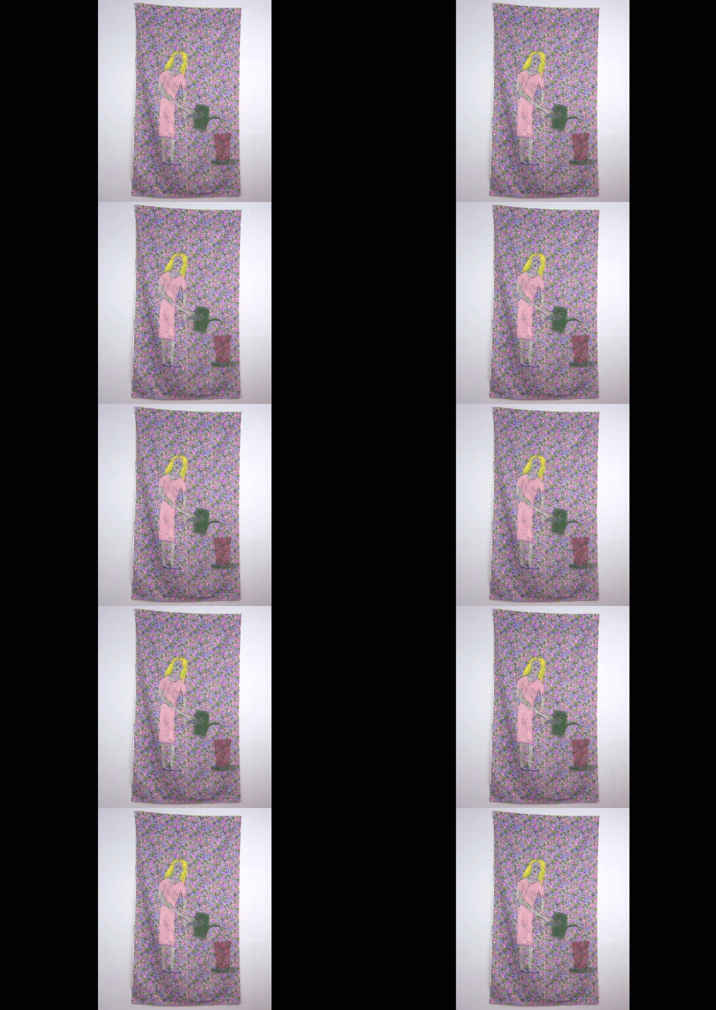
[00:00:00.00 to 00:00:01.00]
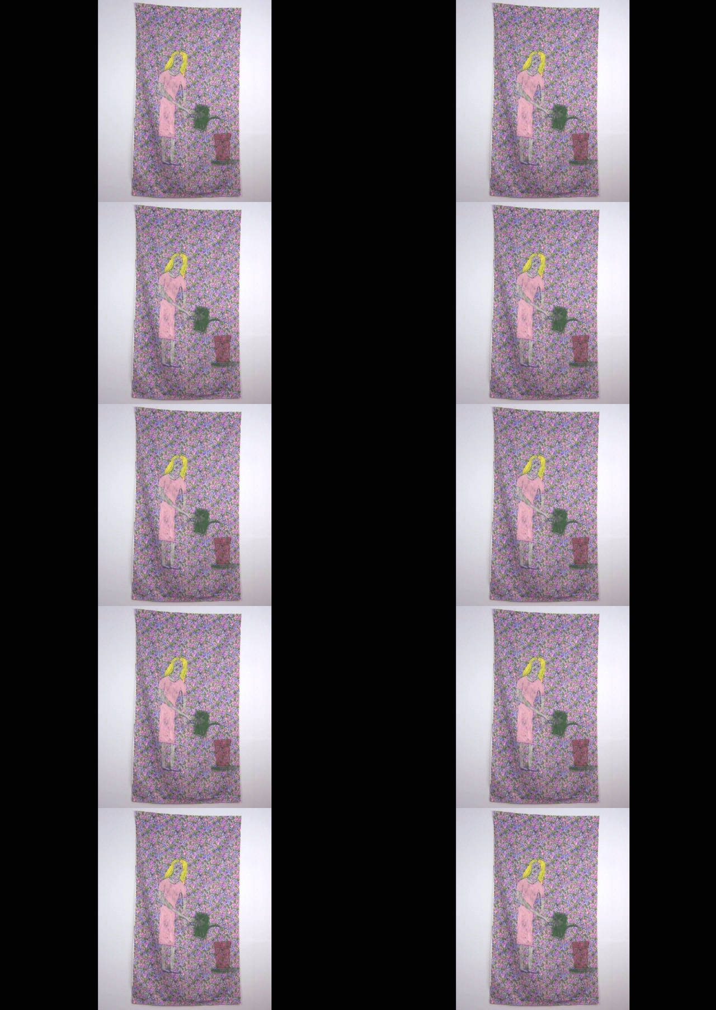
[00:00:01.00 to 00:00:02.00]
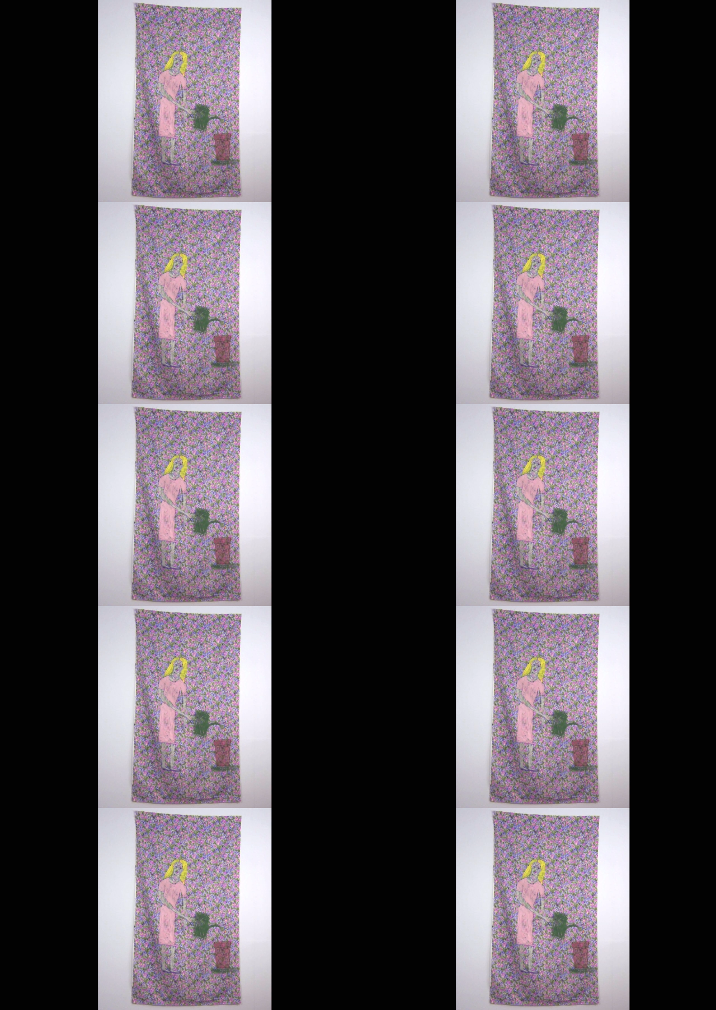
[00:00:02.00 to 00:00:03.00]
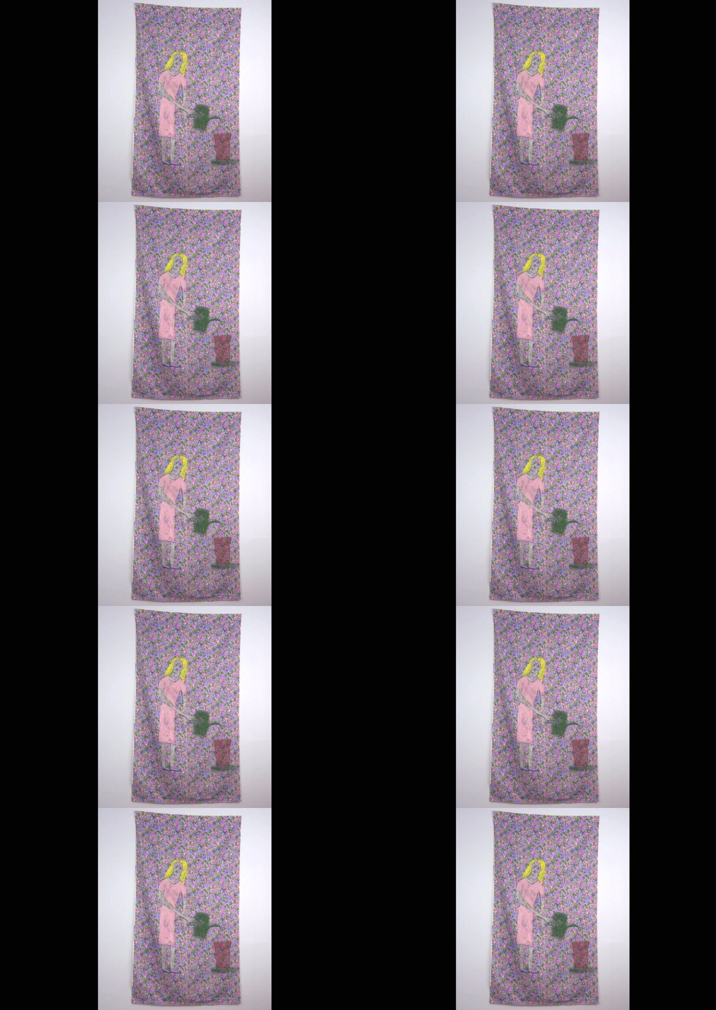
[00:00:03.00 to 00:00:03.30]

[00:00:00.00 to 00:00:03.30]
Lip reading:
(no speaker visible)